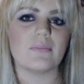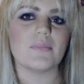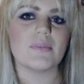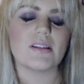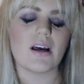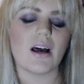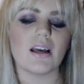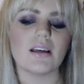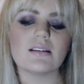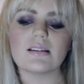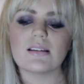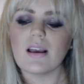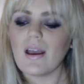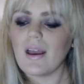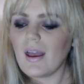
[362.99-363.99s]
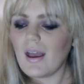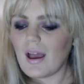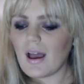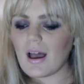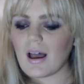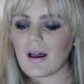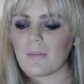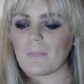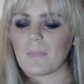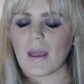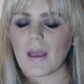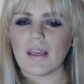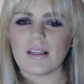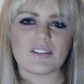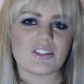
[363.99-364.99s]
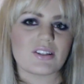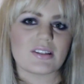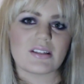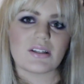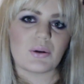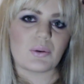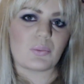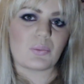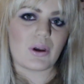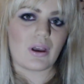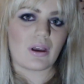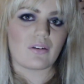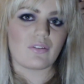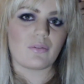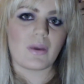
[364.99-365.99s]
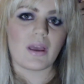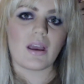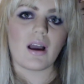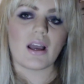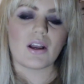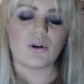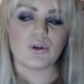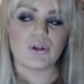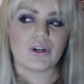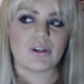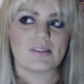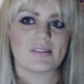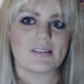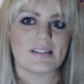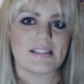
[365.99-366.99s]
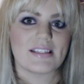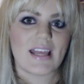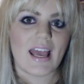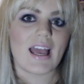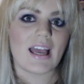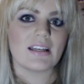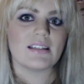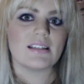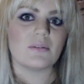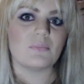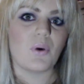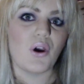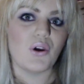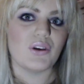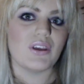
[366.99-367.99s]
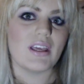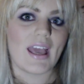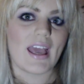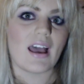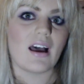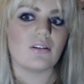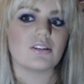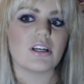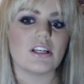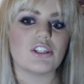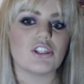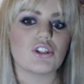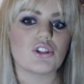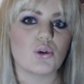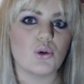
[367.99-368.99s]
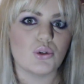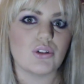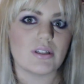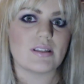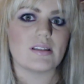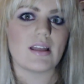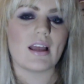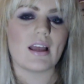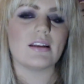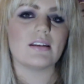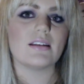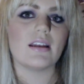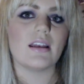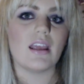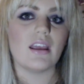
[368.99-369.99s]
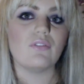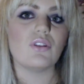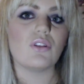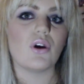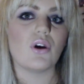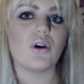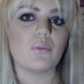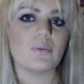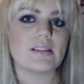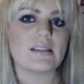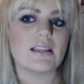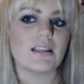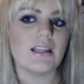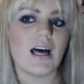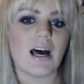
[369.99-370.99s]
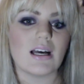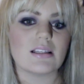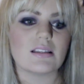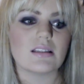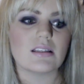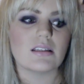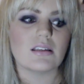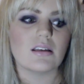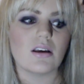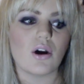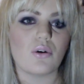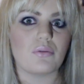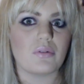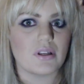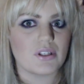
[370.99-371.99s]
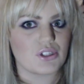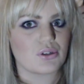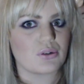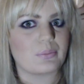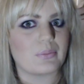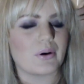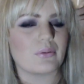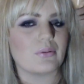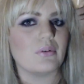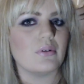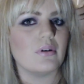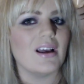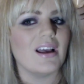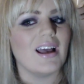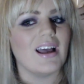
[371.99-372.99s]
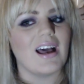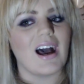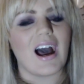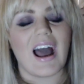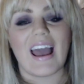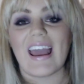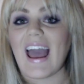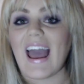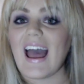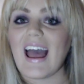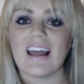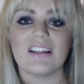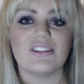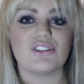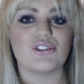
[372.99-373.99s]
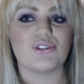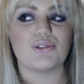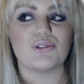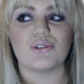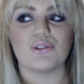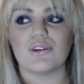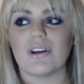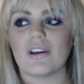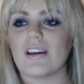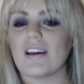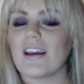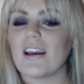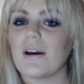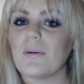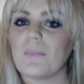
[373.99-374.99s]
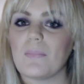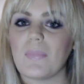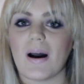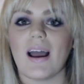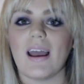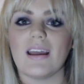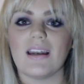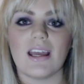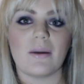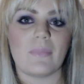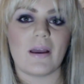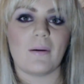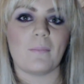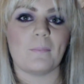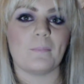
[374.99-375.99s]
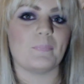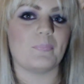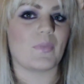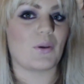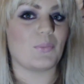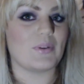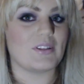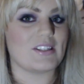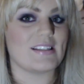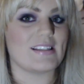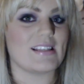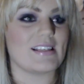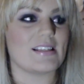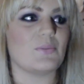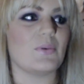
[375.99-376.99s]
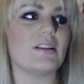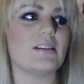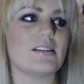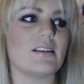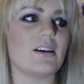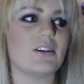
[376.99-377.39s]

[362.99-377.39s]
GM size. It just didn't work for me. I could not stand it poking out. I just could not stand it, and even though it was the last original model, I had to buy an MM, which is this one.